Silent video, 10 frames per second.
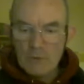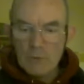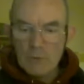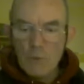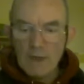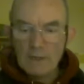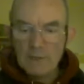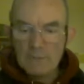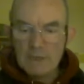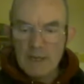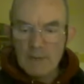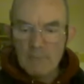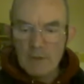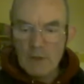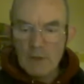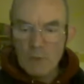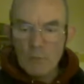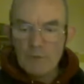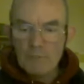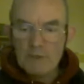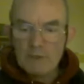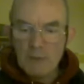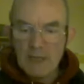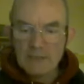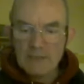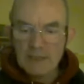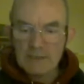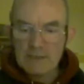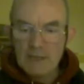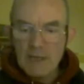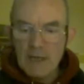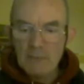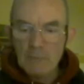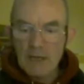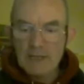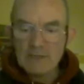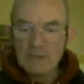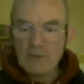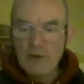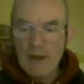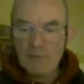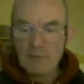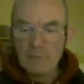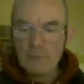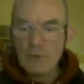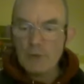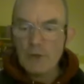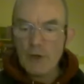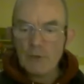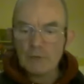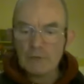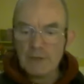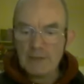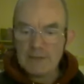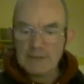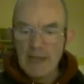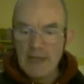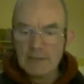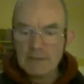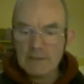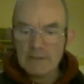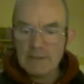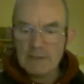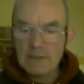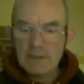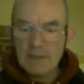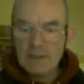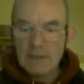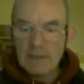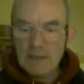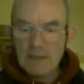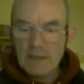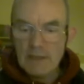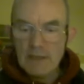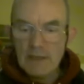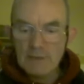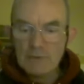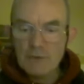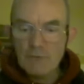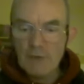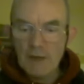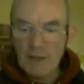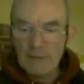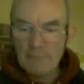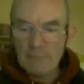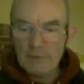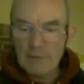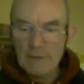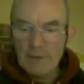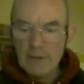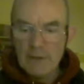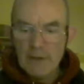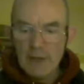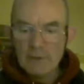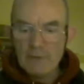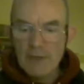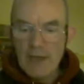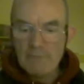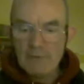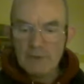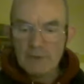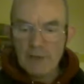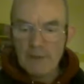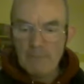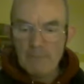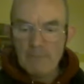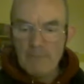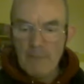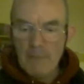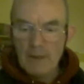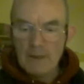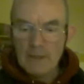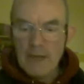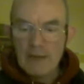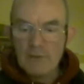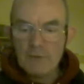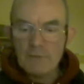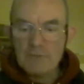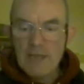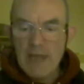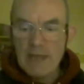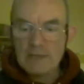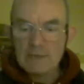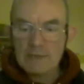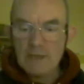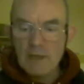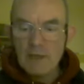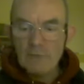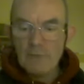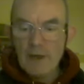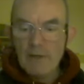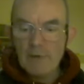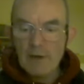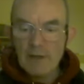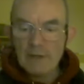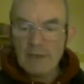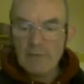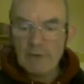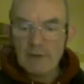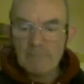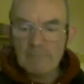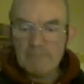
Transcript: You welcomed him with rich blessings and placed a crown of pure gold on his head. He asked you for life, and you gave it to him, length of days, forever and ever.